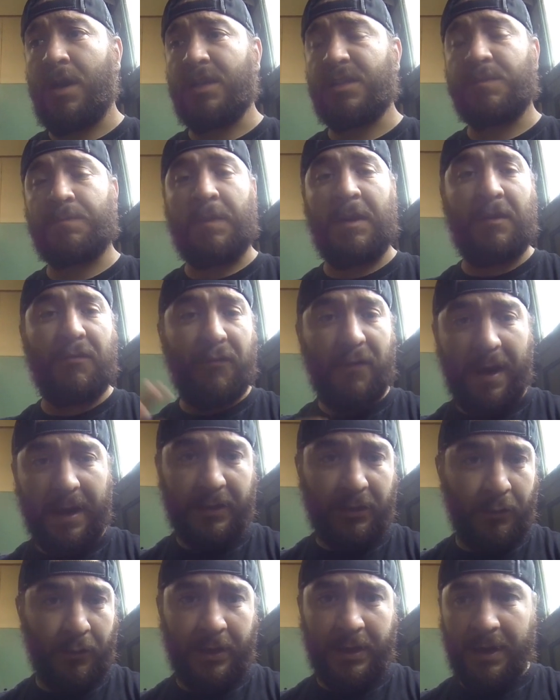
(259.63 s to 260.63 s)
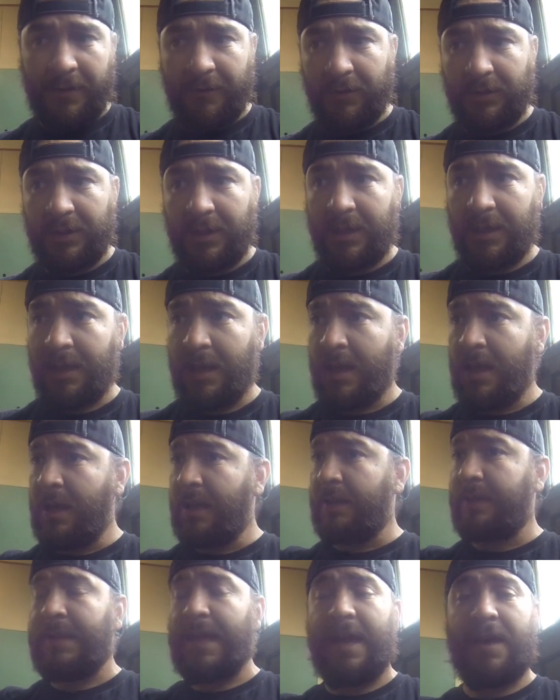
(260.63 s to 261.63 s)
Speed Factory and everything,
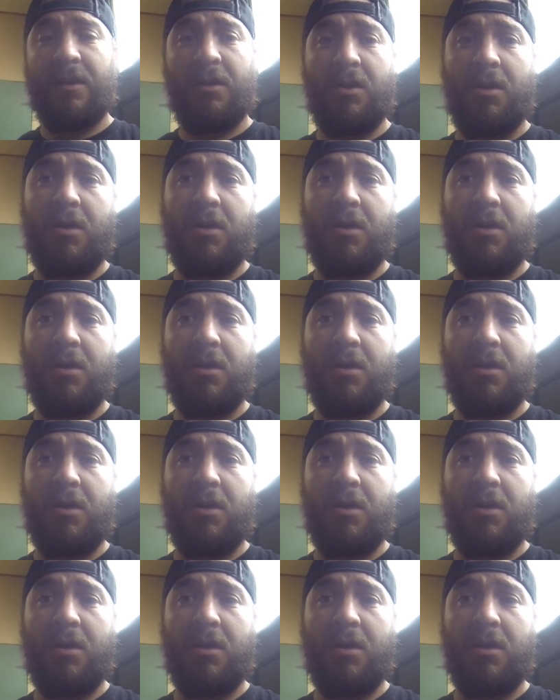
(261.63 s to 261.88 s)
that's